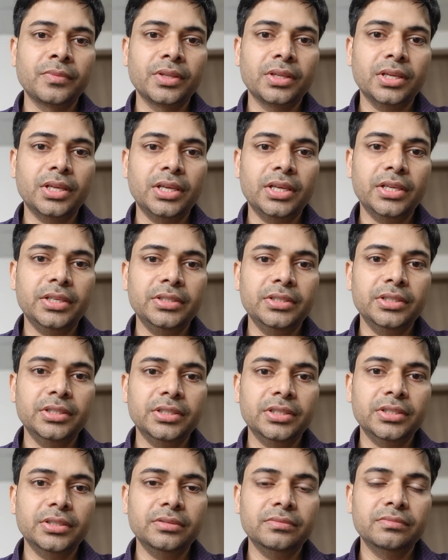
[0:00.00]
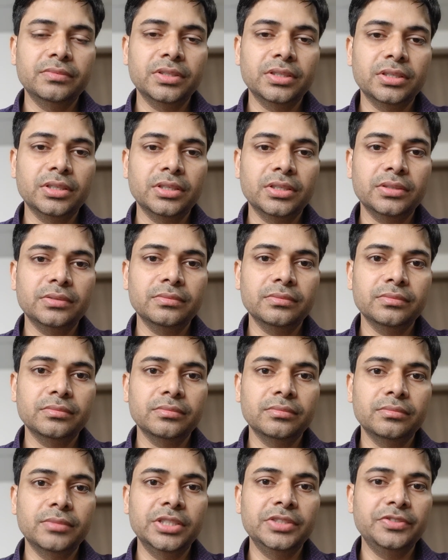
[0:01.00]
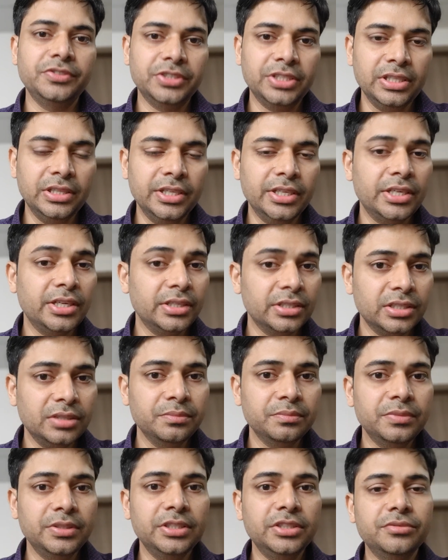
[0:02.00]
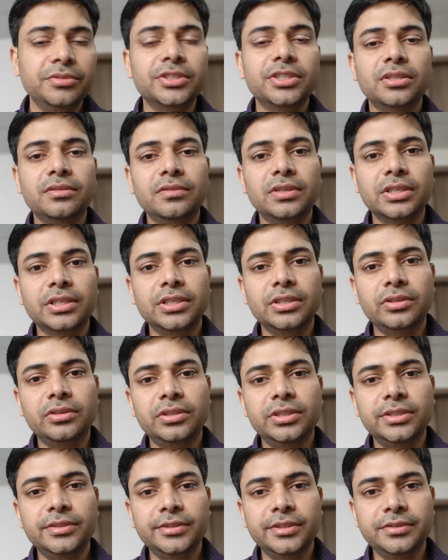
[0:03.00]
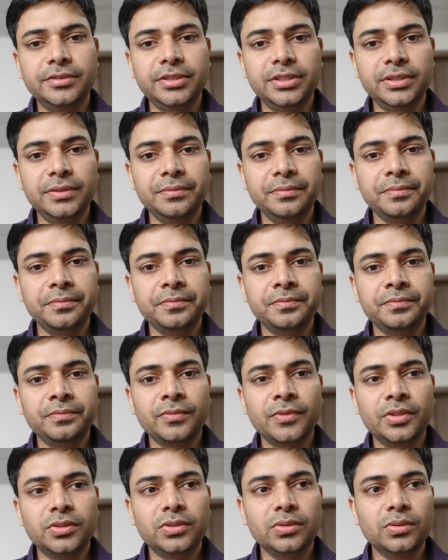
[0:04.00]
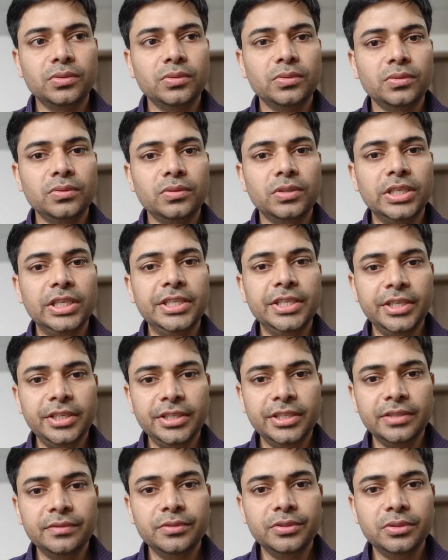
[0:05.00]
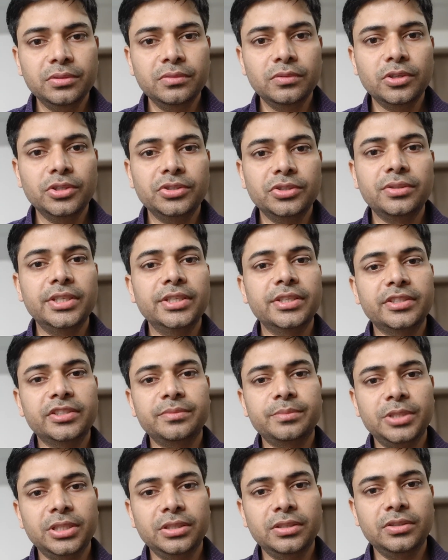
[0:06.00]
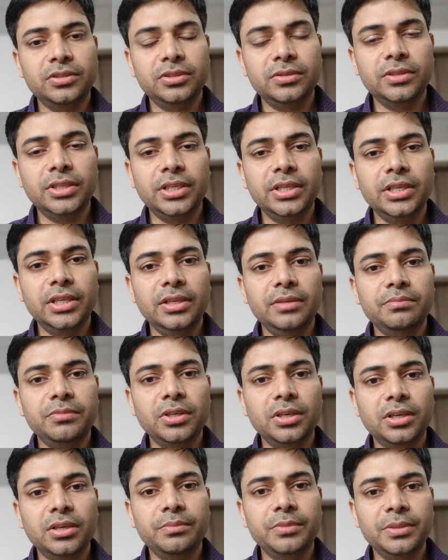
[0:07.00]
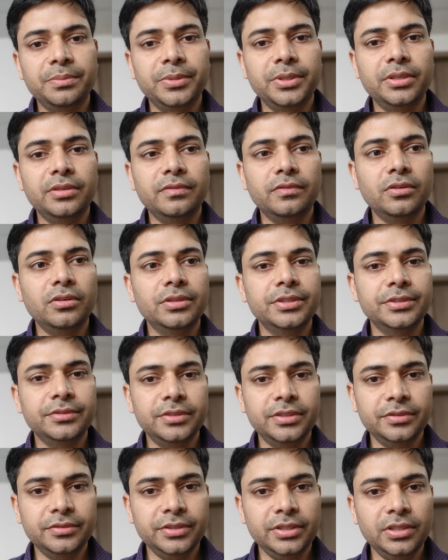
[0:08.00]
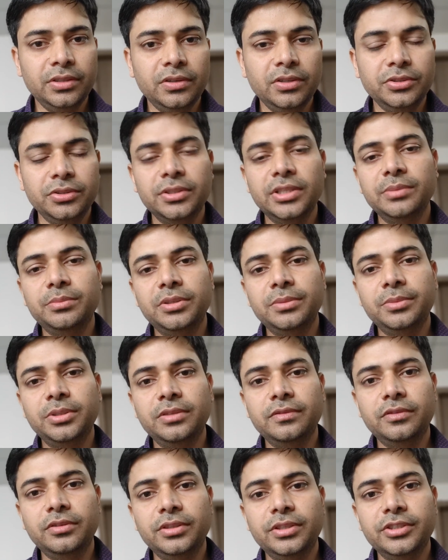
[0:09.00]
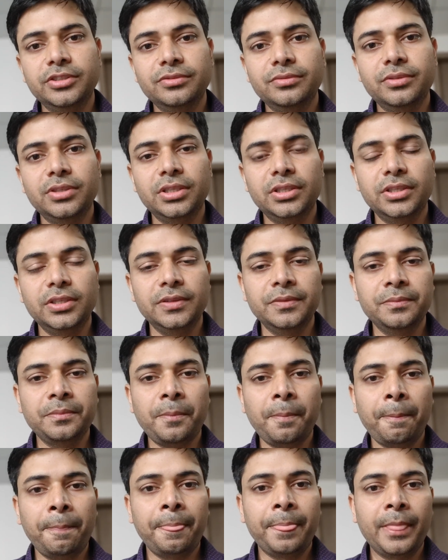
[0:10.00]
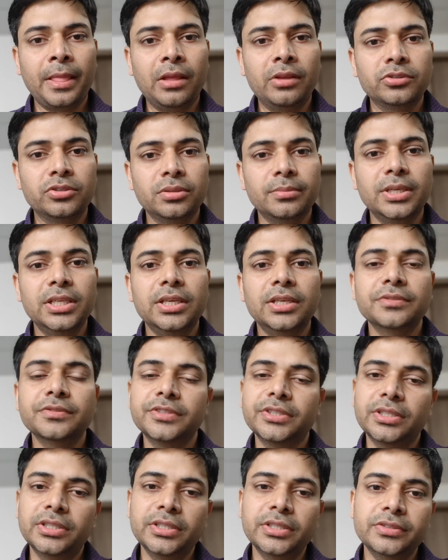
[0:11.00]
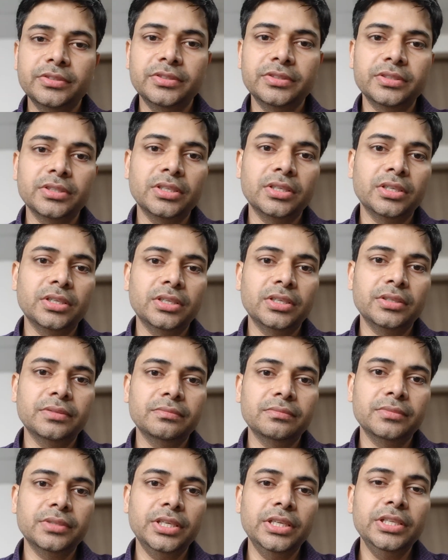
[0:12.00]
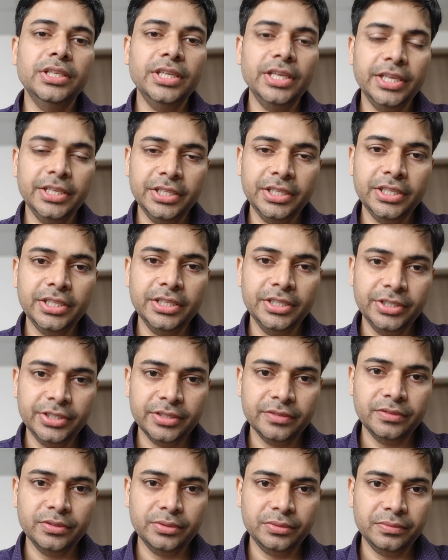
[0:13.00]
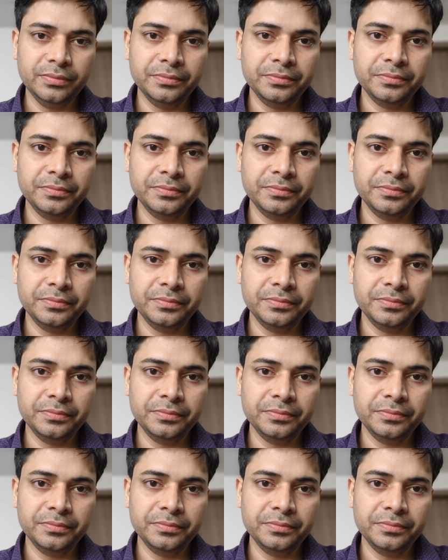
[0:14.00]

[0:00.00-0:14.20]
and uh, uh, but still there are companies which are working on ECC. So in interview what should I expect? Should I uh, prepare for ECC or should I prepare for S4 HANA? So my answer is uh, in any interview,